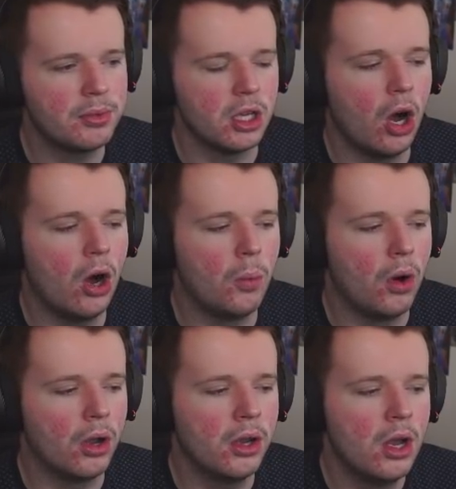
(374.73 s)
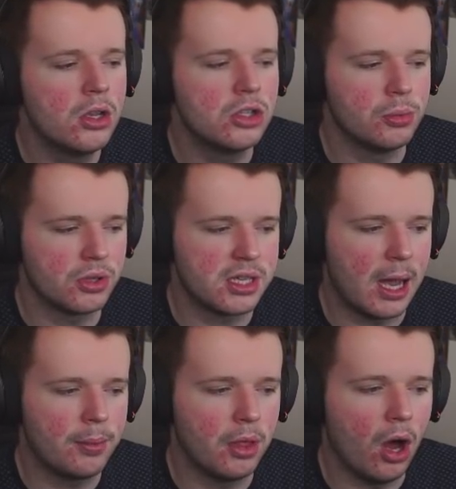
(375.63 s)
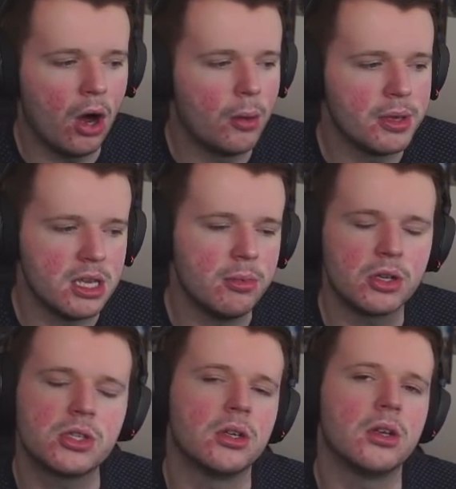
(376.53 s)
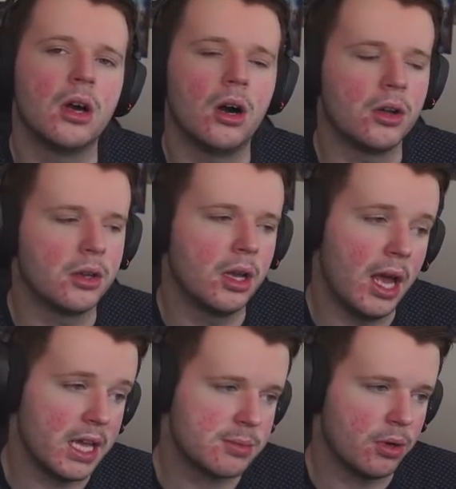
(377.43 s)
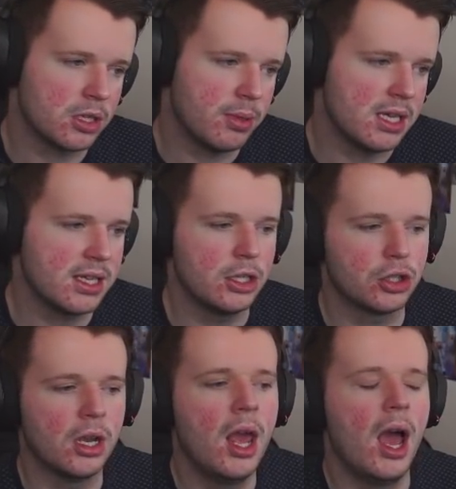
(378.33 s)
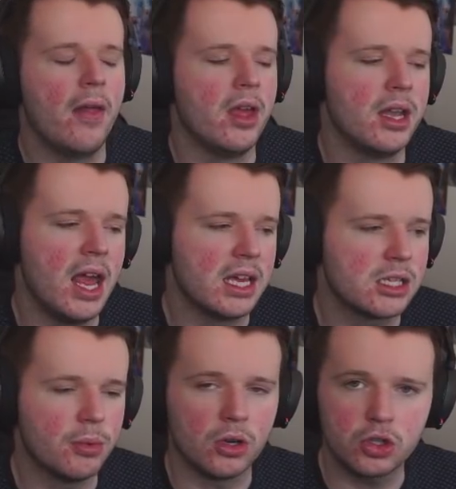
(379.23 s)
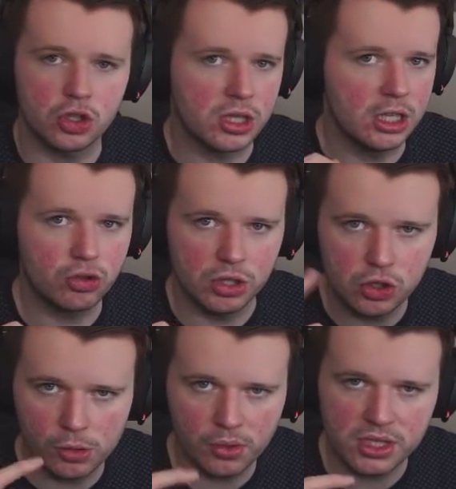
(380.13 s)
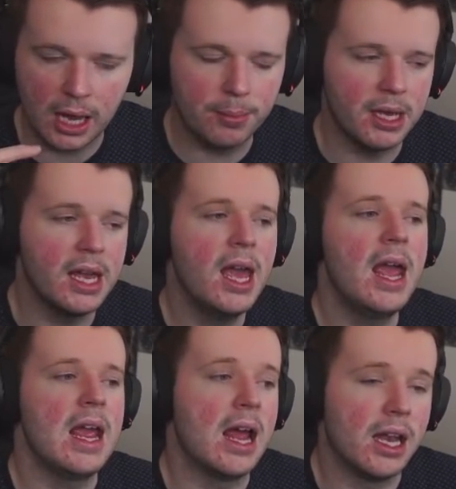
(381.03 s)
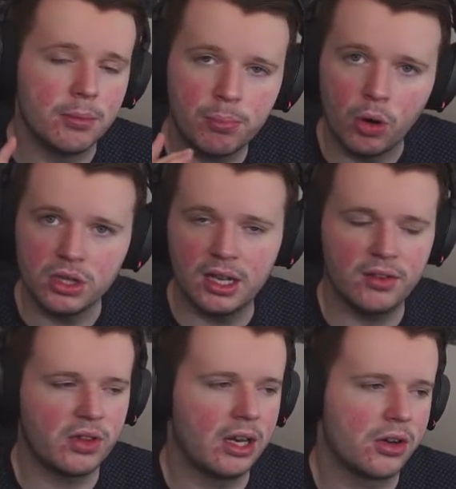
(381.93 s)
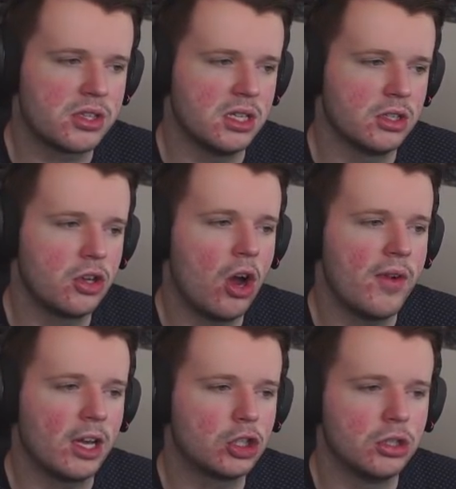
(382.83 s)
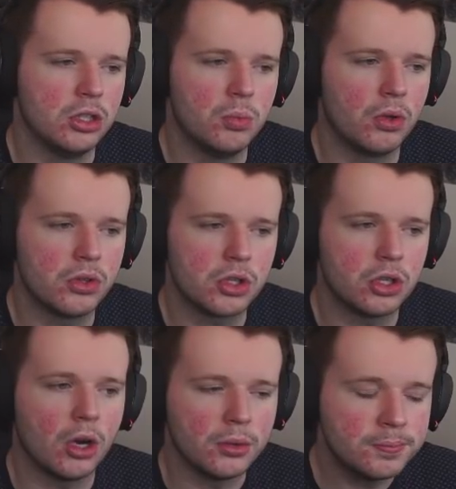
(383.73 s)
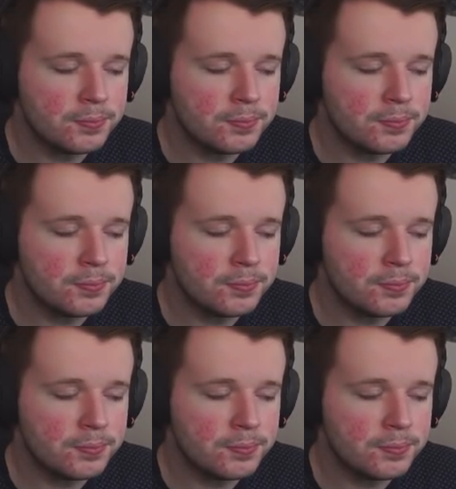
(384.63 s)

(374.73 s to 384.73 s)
the R1, double tap the RB button on Xbox, PlayStation, and then Xbox. Just literally double tap it, and then point the left analog stick the direction that you want to go.